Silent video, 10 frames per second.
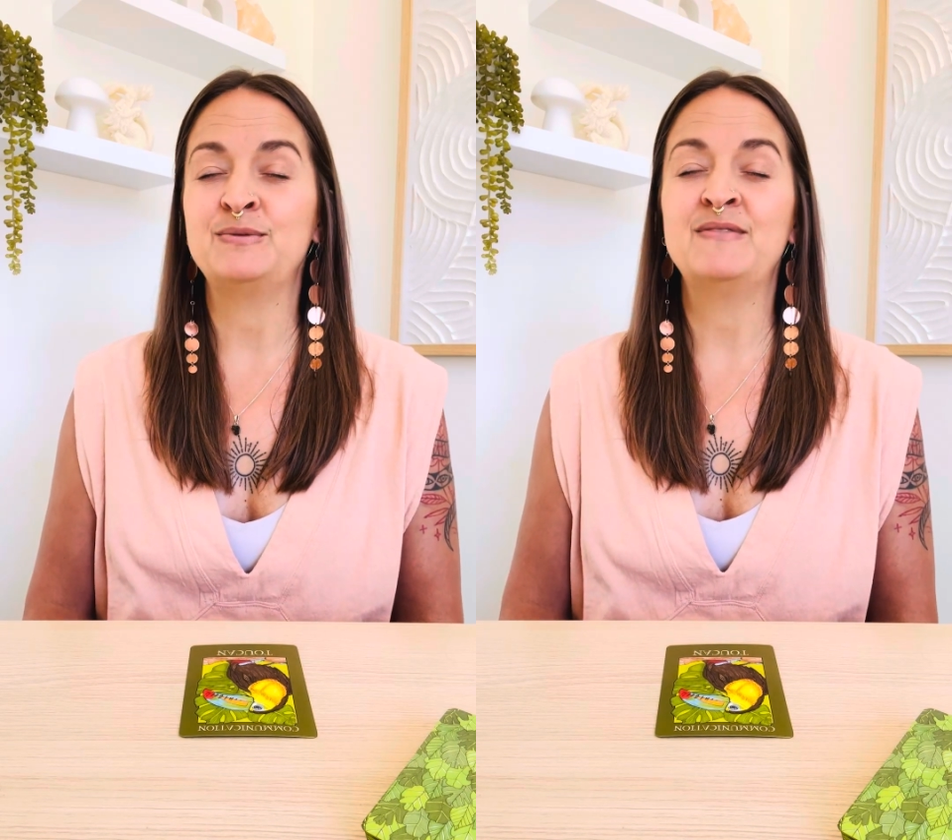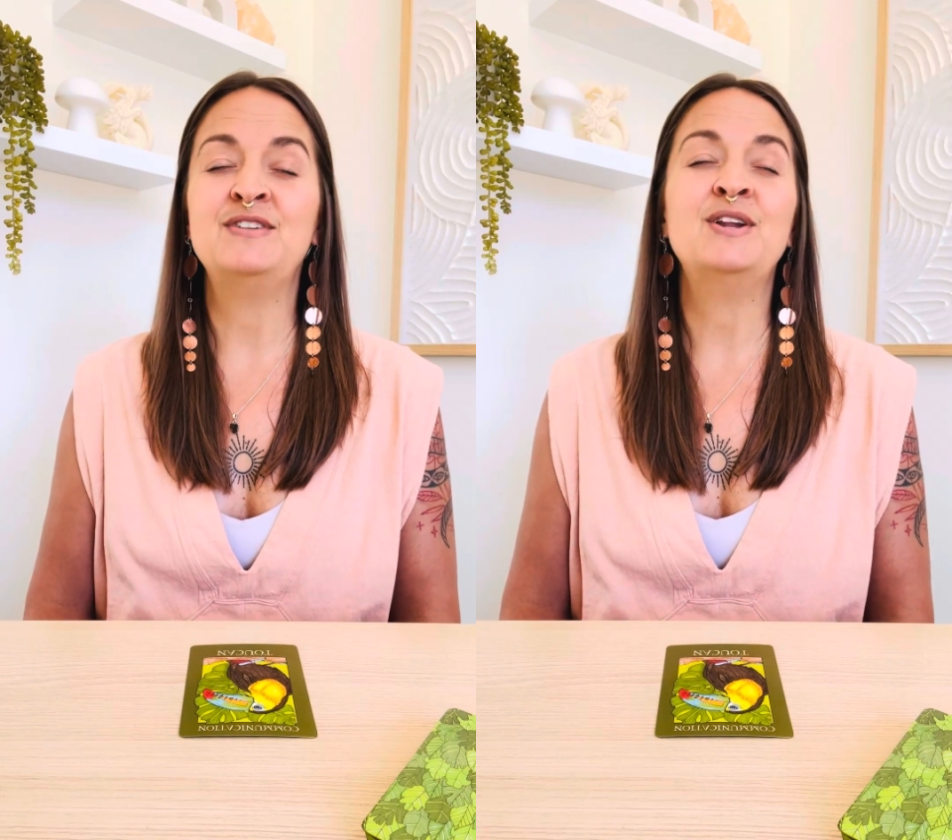
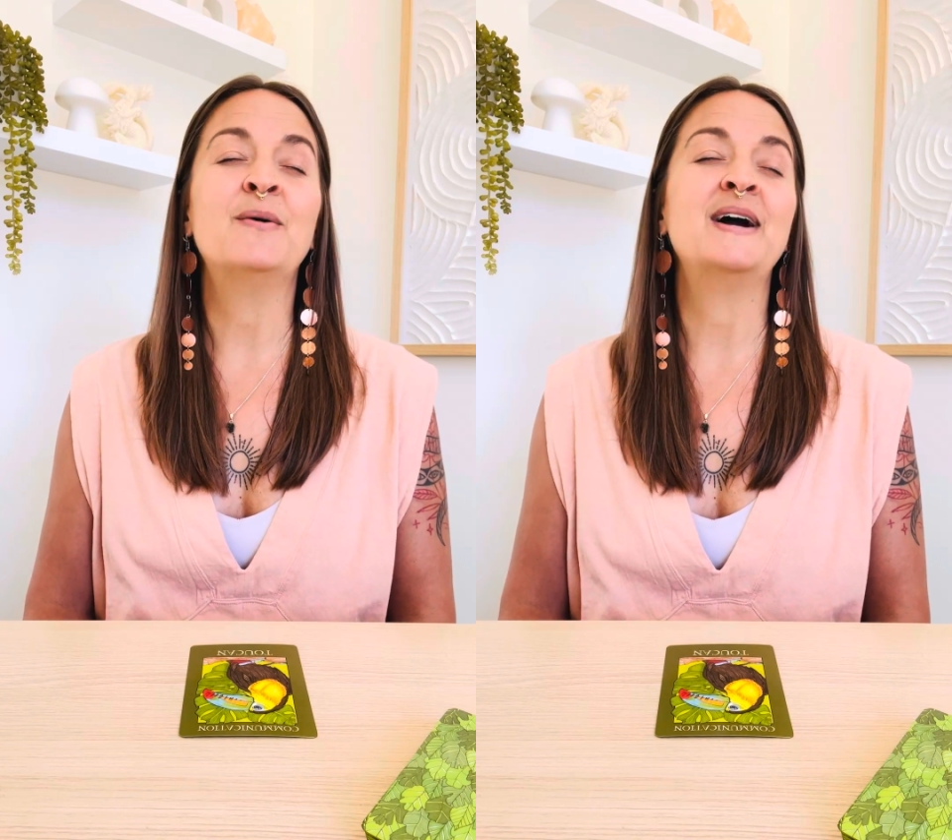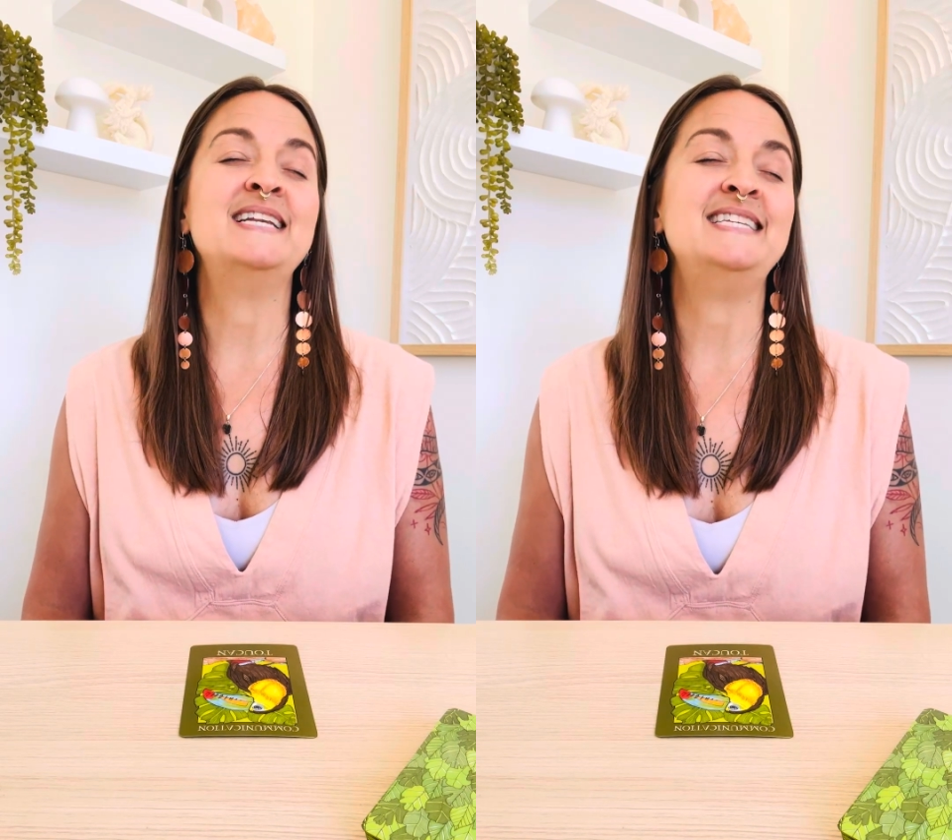we have
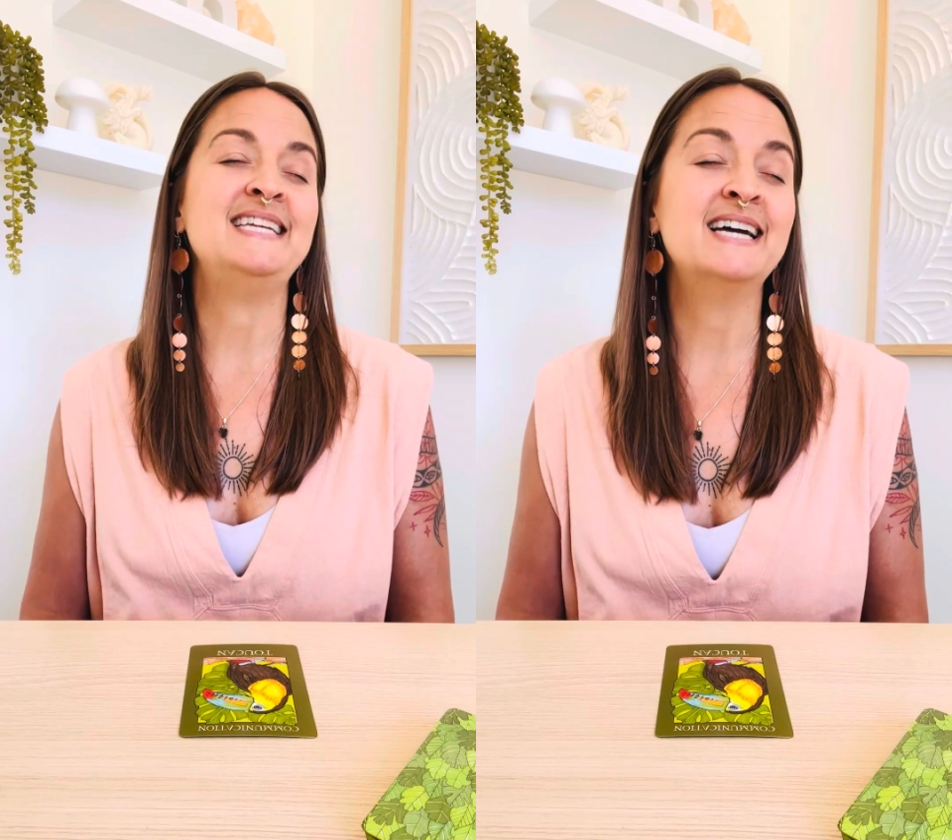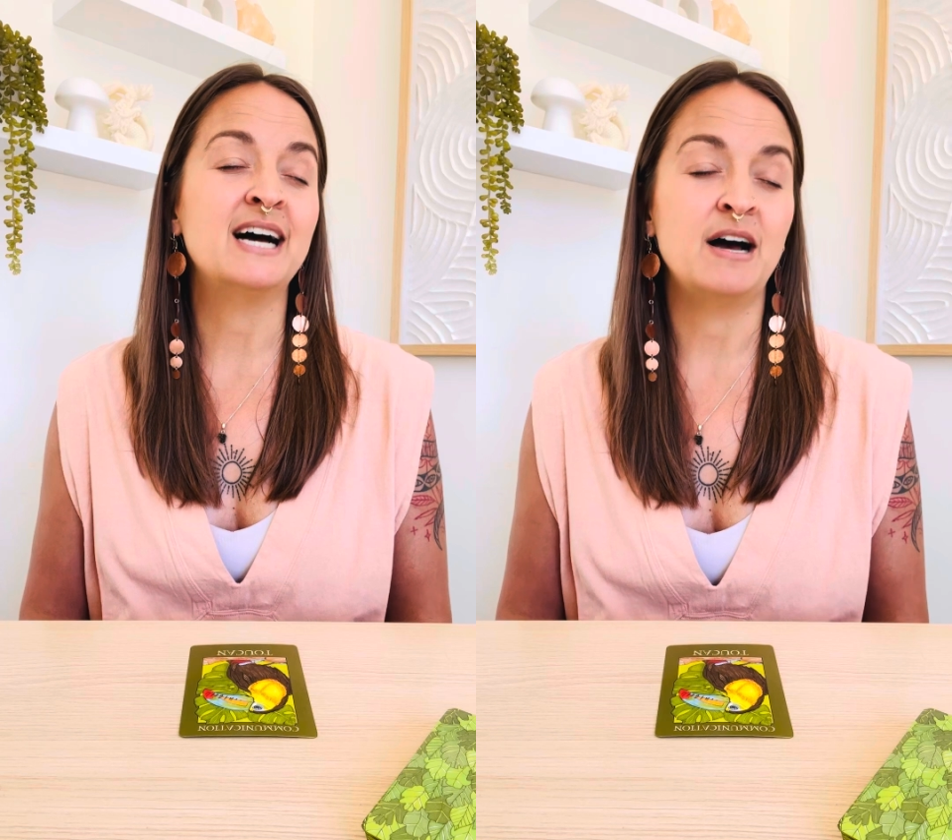no
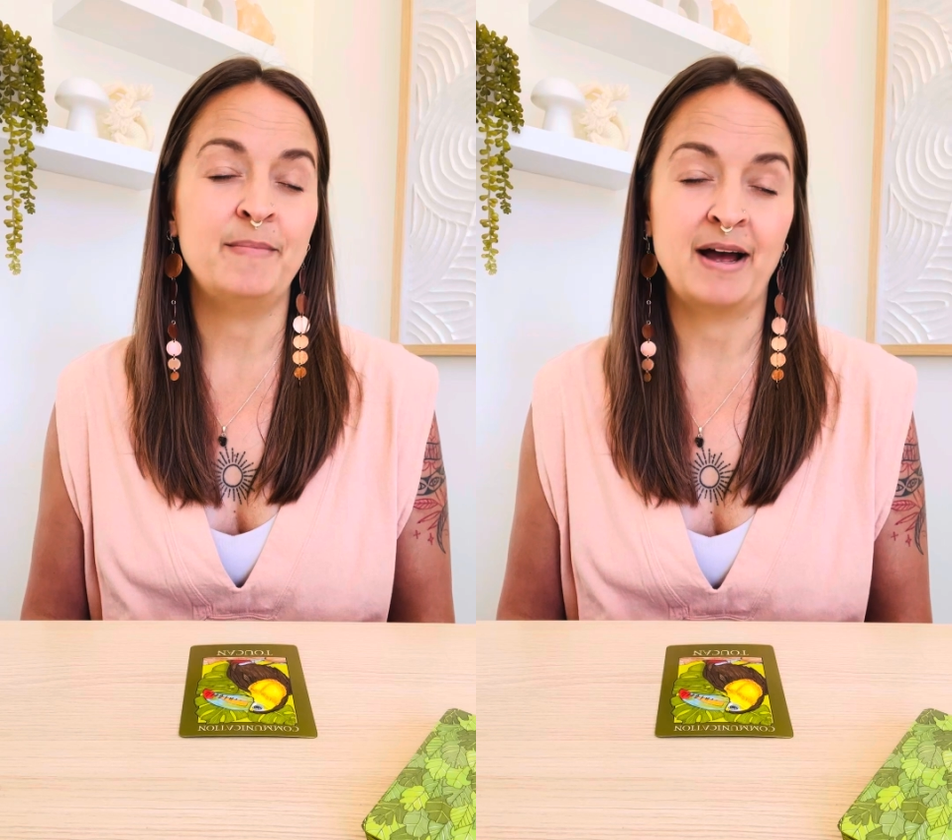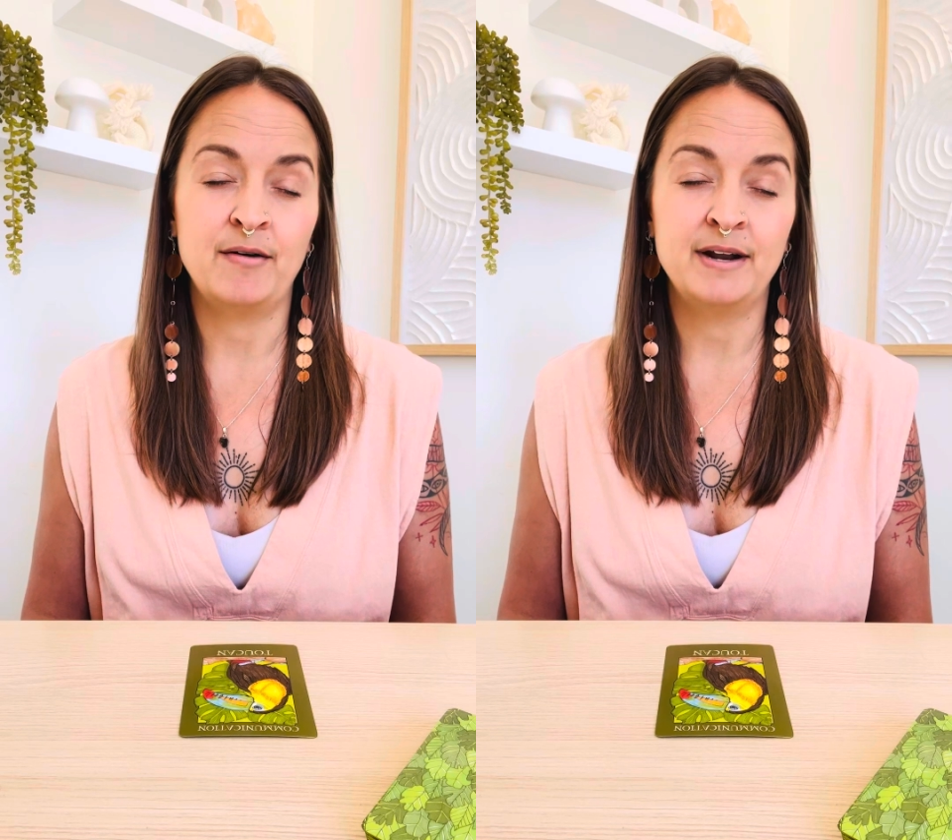idea
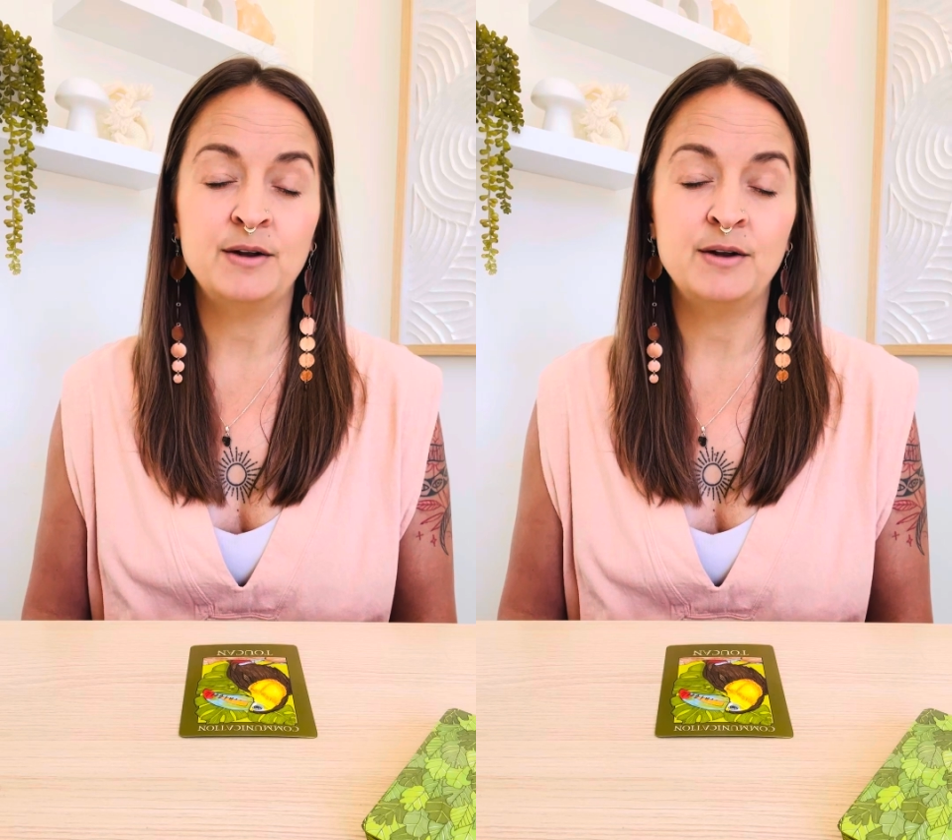about.